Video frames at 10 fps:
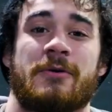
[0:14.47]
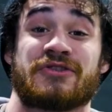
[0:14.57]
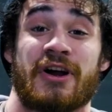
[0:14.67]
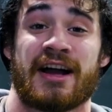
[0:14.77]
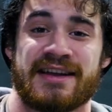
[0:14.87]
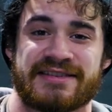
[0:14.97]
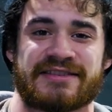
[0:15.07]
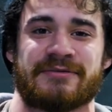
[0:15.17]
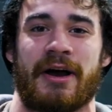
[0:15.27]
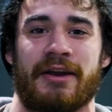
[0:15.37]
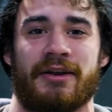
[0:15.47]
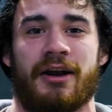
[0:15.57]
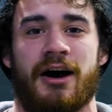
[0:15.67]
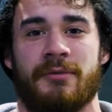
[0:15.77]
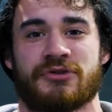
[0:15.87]
What's going on, guys? This is Ben.
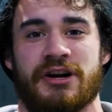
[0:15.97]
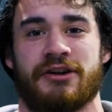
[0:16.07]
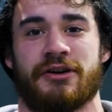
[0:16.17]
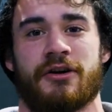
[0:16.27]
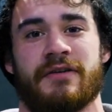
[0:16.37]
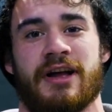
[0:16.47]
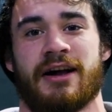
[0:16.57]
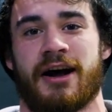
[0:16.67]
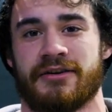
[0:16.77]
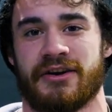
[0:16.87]
I'm training here at RVA Iron